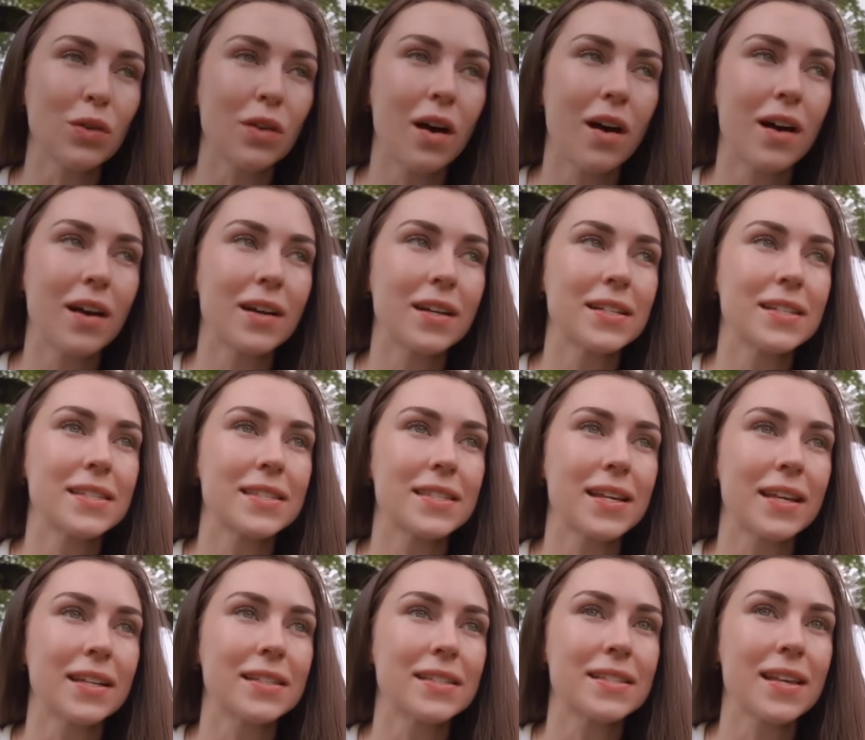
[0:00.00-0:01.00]
long
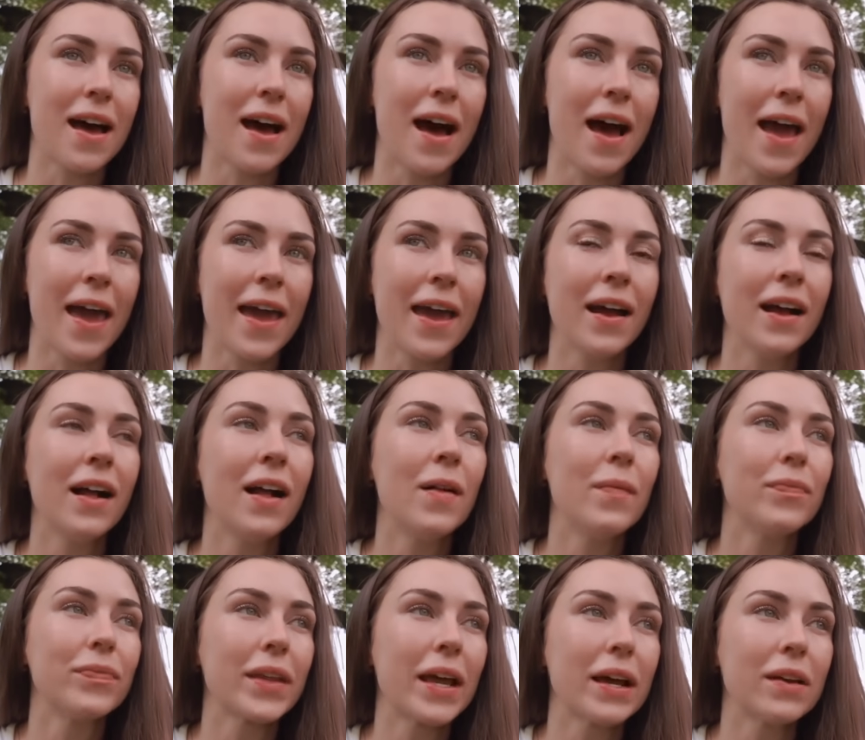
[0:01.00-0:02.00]
since I
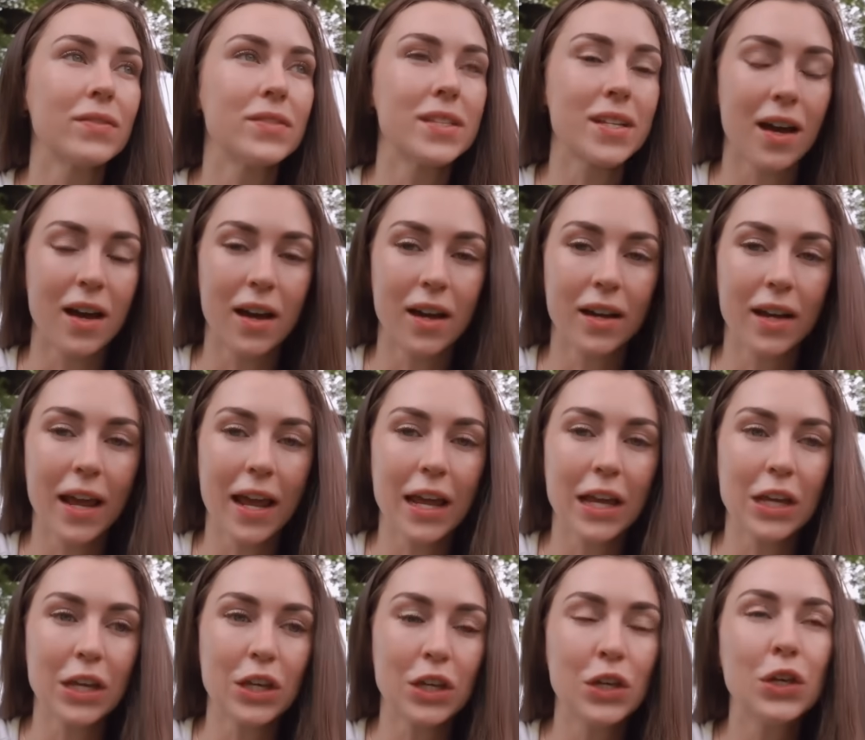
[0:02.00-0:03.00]
have done
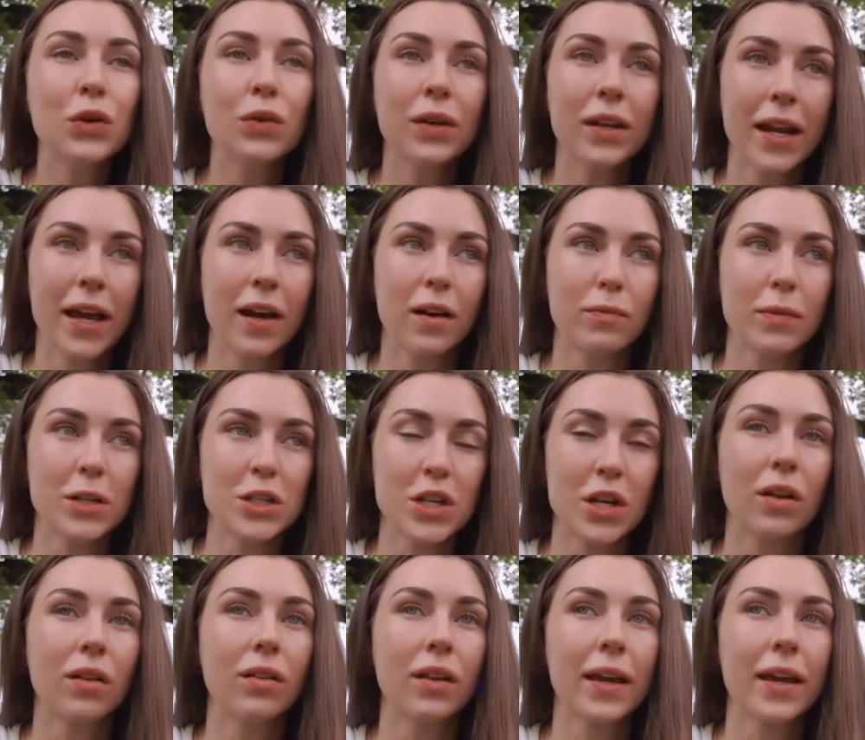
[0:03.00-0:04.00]
a Q&A on my
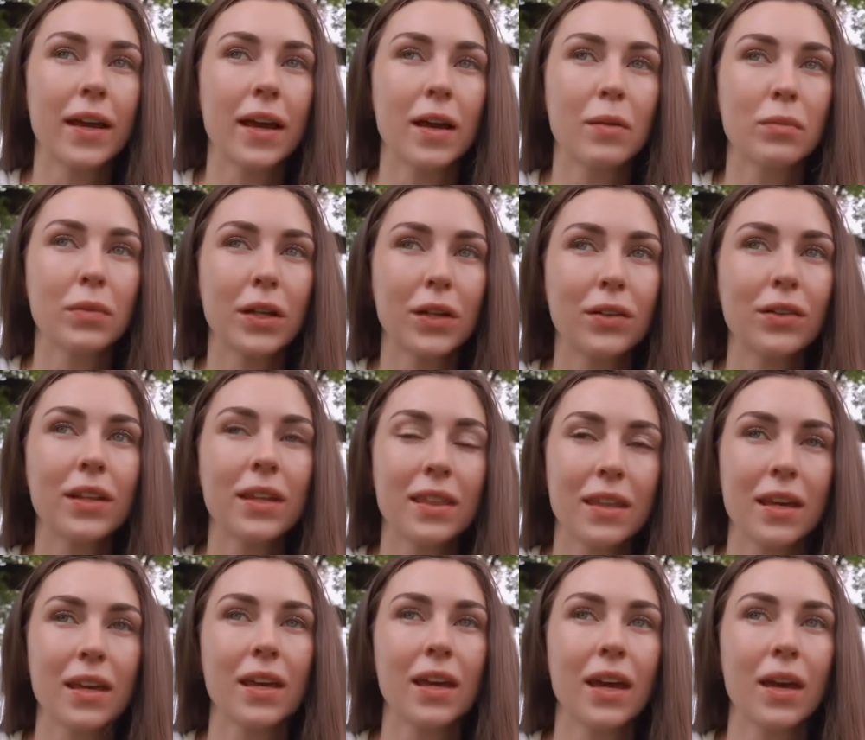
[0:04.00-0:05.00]
channel. Like, I'm literally
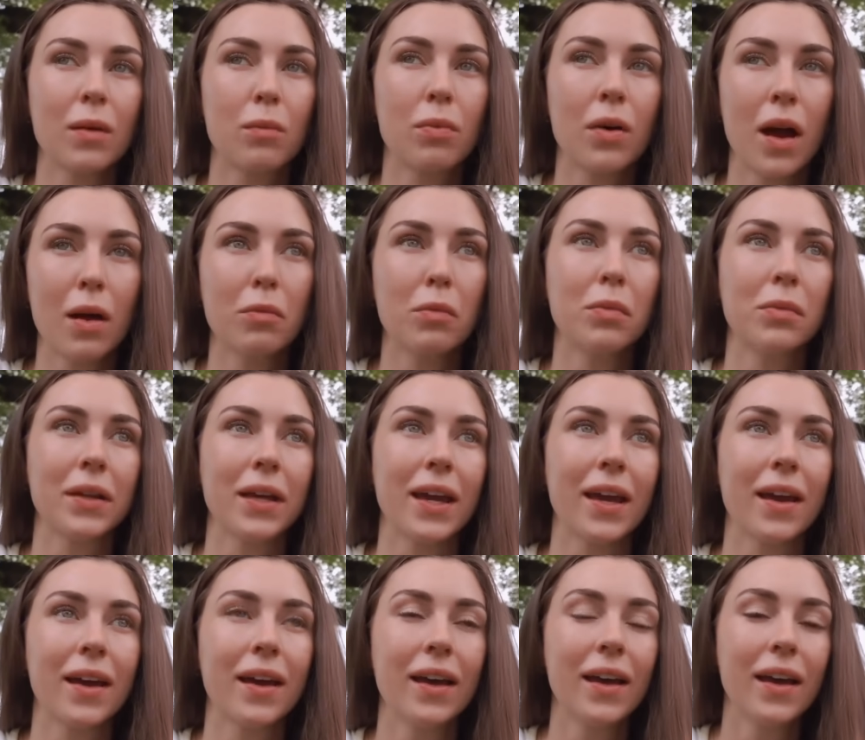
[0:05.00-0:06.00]
thinking
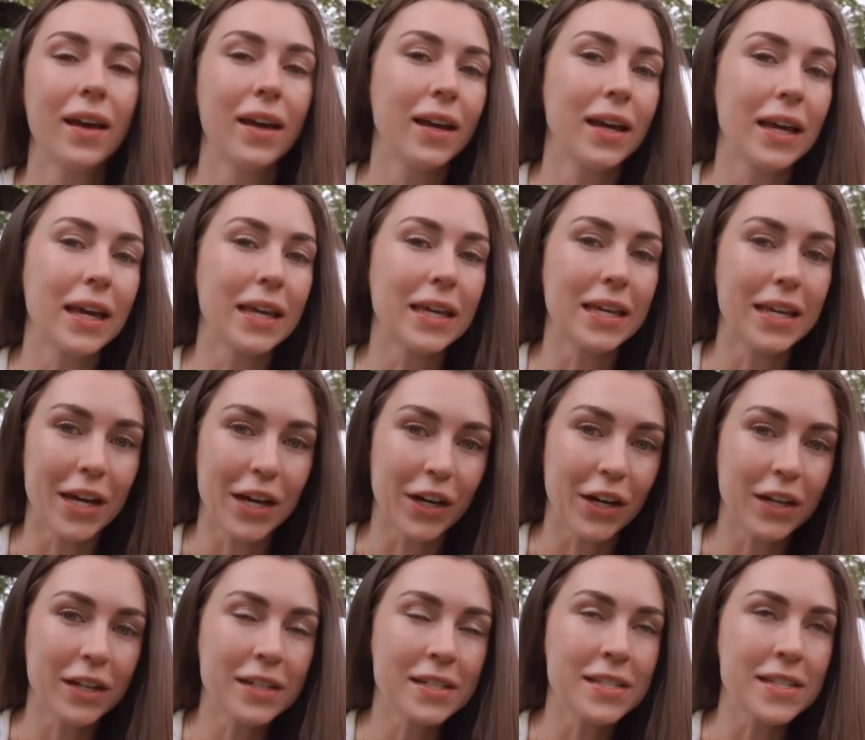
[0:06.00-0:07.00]
probably
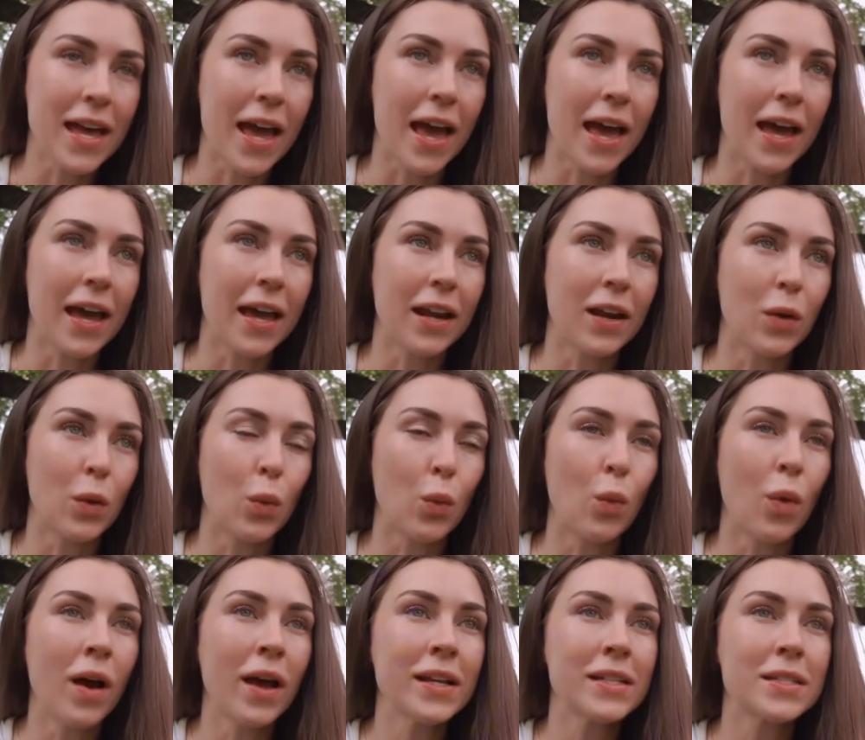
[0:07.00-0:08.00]
years, and
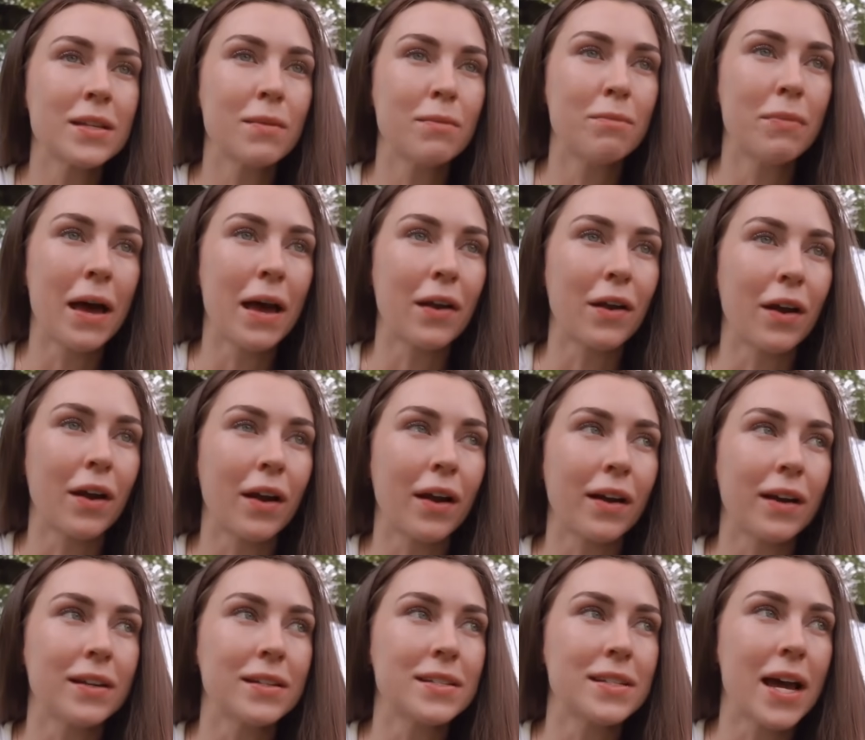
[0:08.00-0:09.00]
what
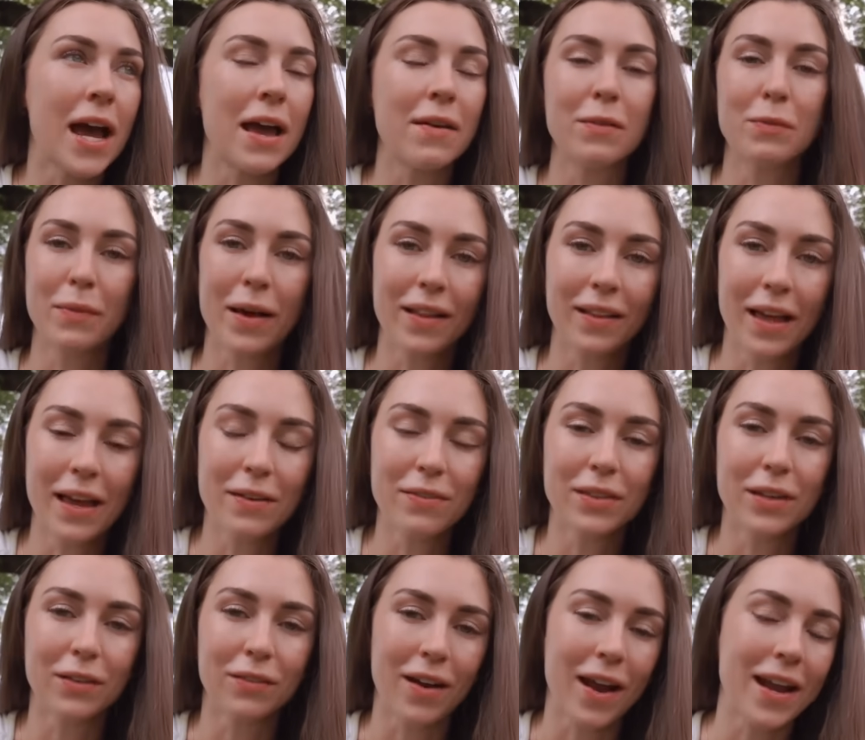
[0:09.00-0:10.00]
better time in my life
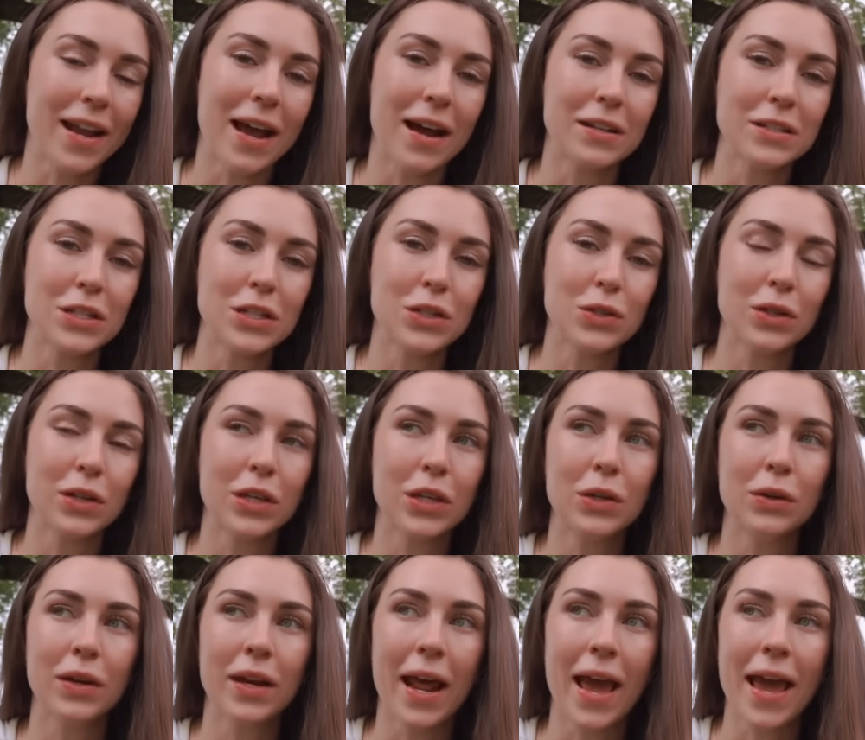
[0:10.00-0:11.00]
than right now to do a
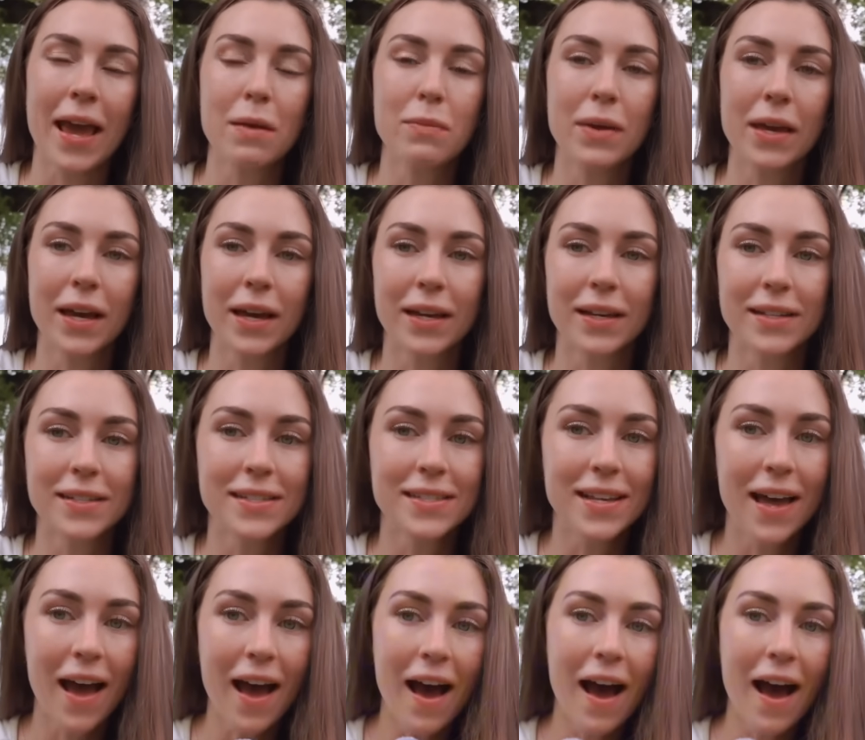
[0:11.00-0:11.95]
Q&A, because